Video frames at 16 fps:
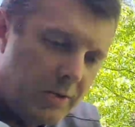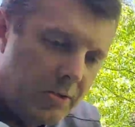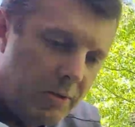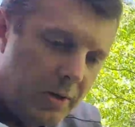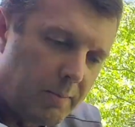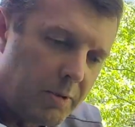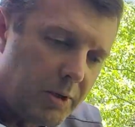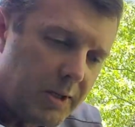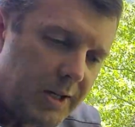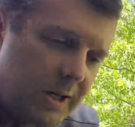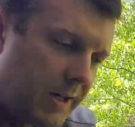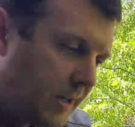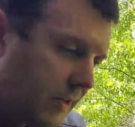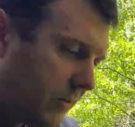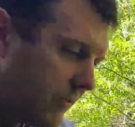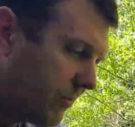So I'm going to
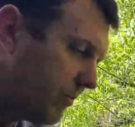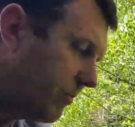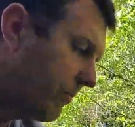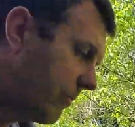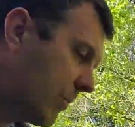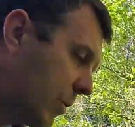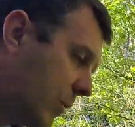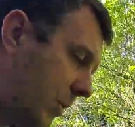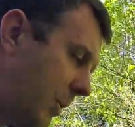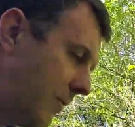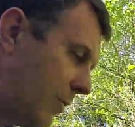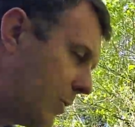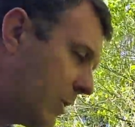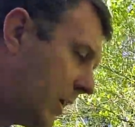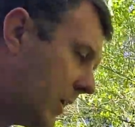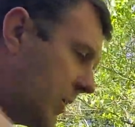get quite a
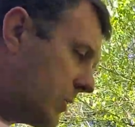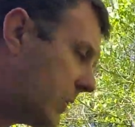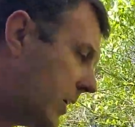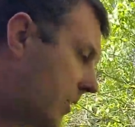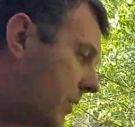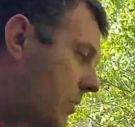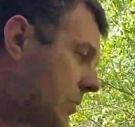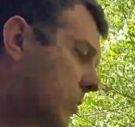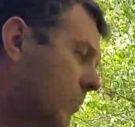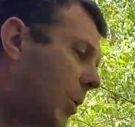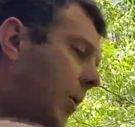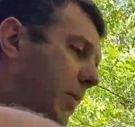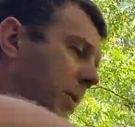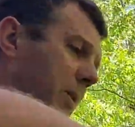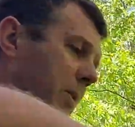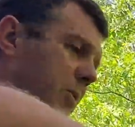few cuttings out of this small
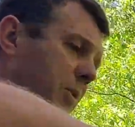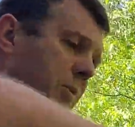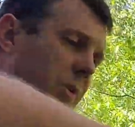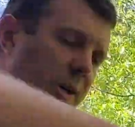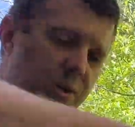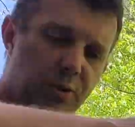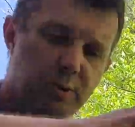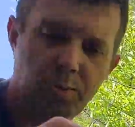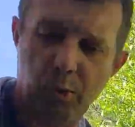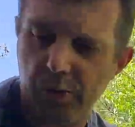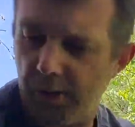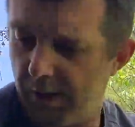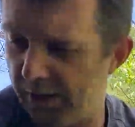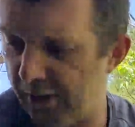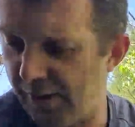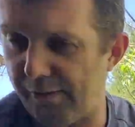bunch. It's actually more than
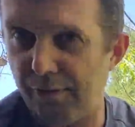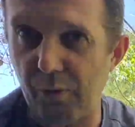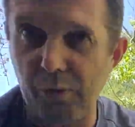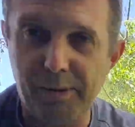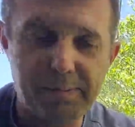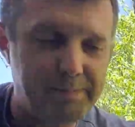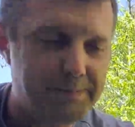I thought for.